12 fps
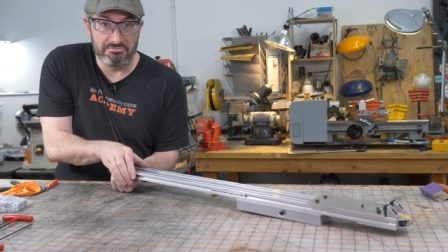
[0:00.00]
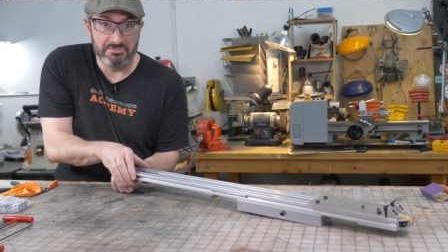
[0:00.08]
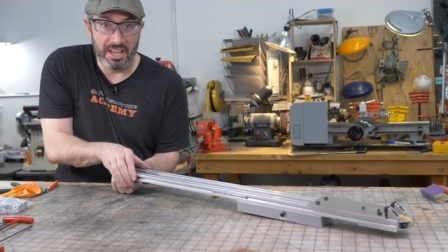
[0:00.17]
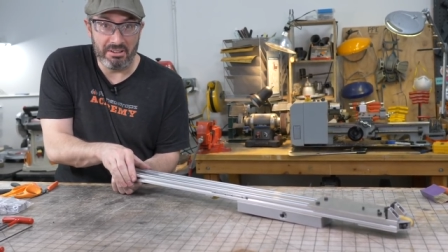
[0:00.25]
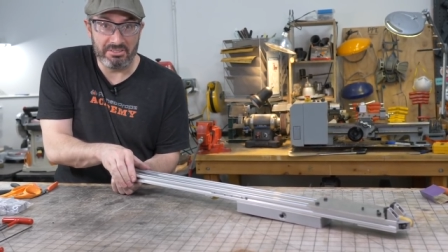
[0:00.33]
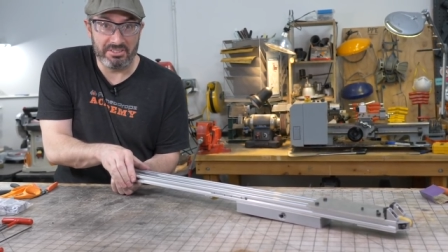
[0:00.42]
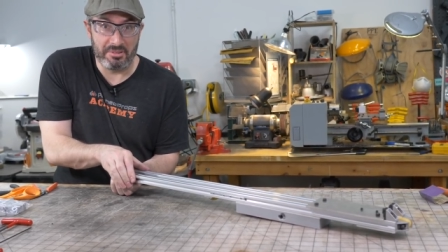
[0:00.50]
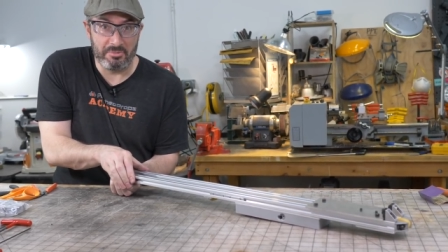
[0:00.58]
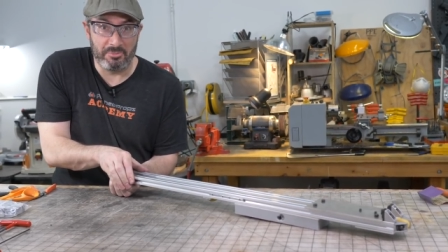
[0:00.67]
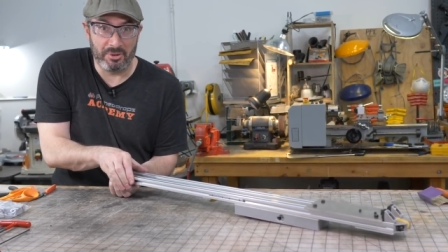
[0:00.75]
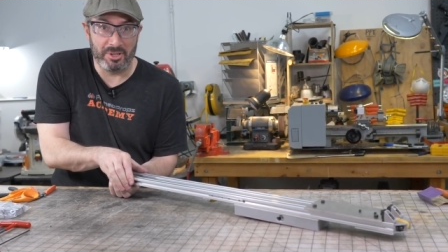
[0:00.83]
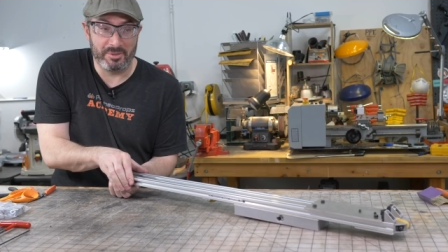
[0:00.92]
That
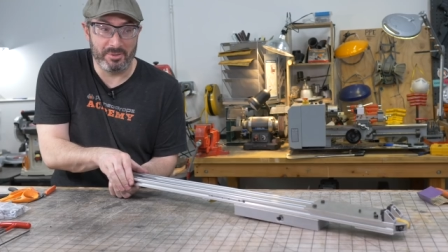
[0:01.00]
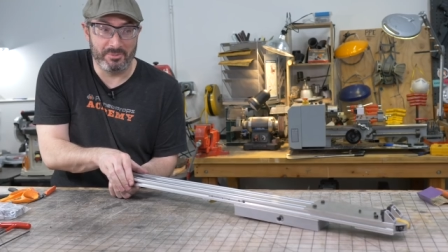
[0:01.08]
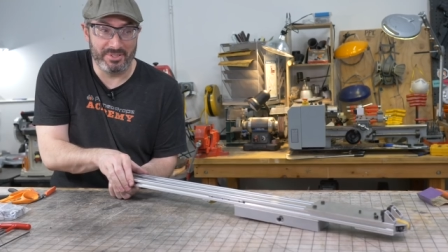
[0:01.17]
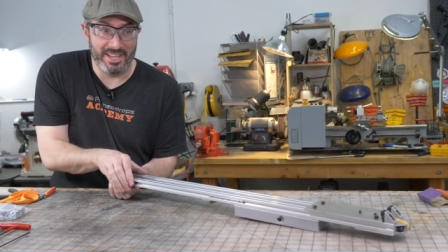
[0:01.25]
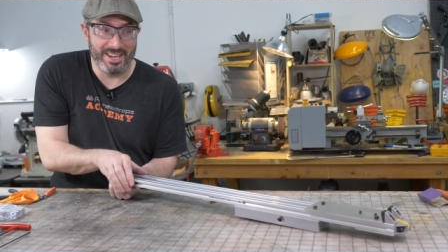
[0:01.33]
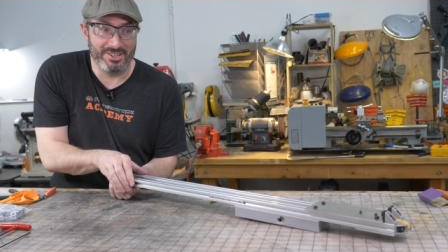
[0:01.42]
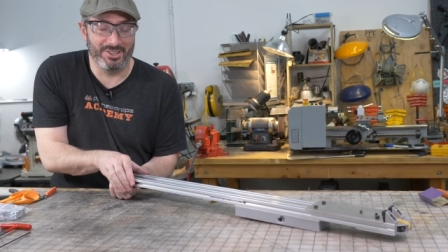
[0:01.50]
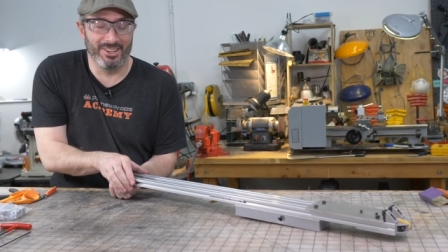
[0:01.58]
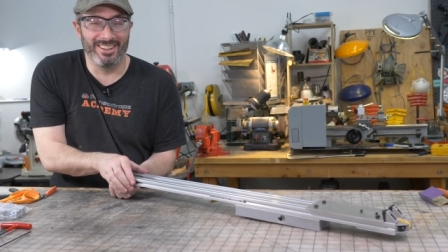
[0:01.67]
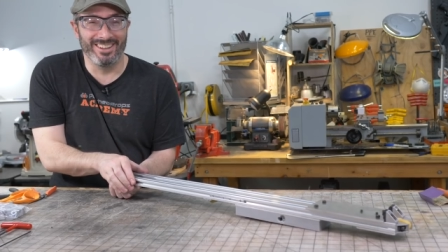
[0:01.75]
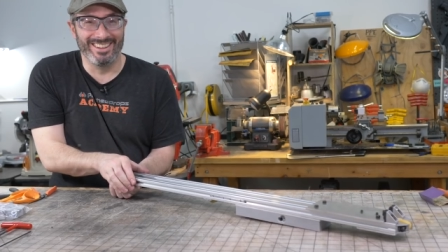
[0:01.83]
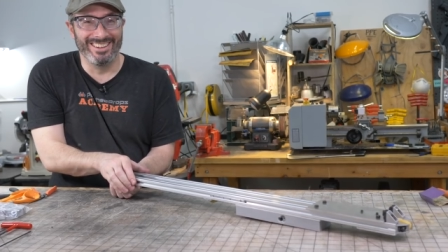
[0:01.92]
seemed pretty
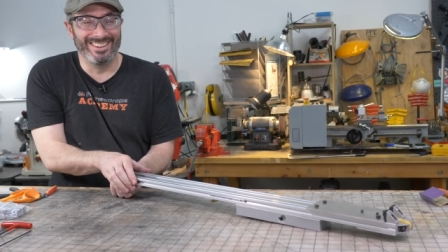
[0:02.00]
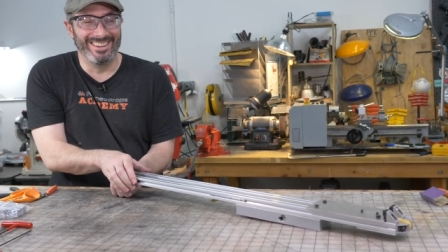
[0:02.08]
substantial.